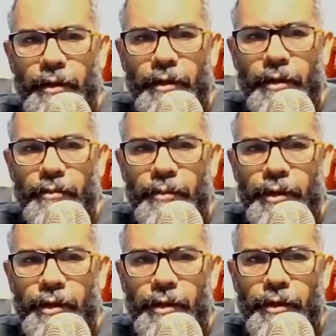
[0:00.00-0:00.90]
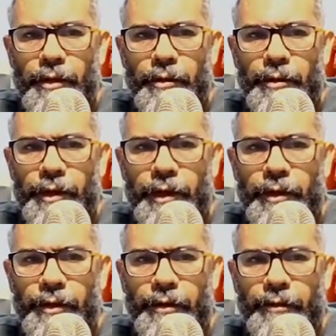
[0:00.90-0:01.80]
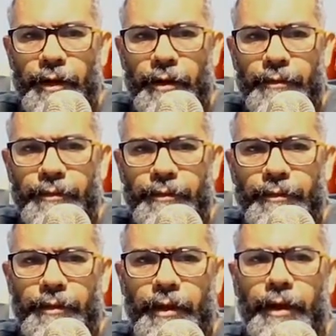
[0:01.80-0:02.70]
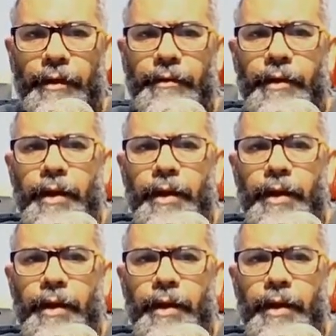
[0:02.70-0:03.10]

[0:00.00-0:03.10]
more clearly over here. We have F,